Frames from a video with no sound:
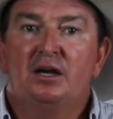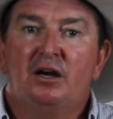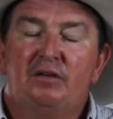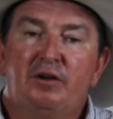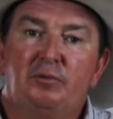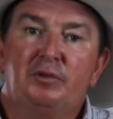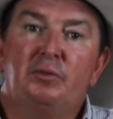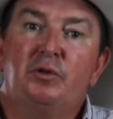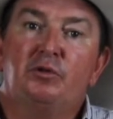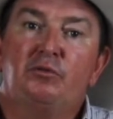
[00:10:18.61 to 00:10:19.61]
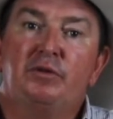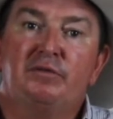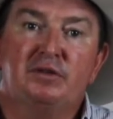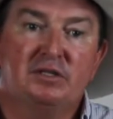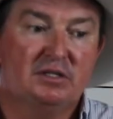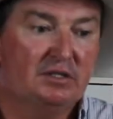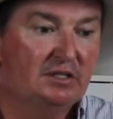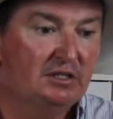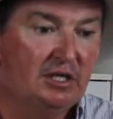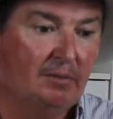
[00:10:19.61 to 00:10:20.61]
I've helped them with rivers,
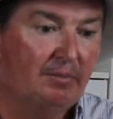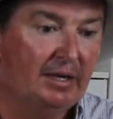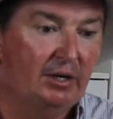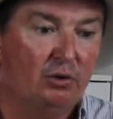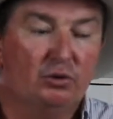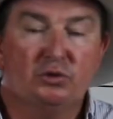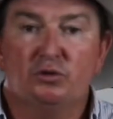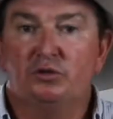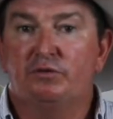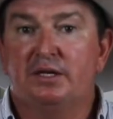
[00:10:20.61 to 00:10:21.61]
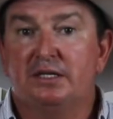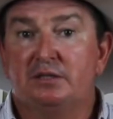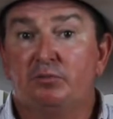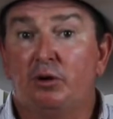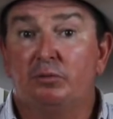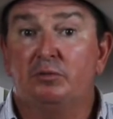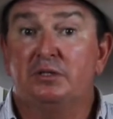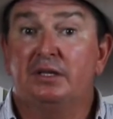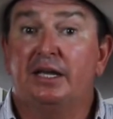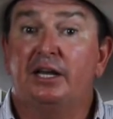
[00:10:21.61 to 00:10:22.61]
jumping and all sorts of things, problems
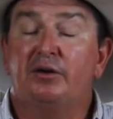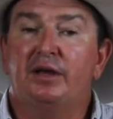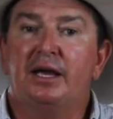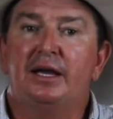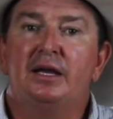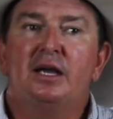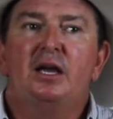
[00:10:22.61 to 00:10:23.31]
that they create,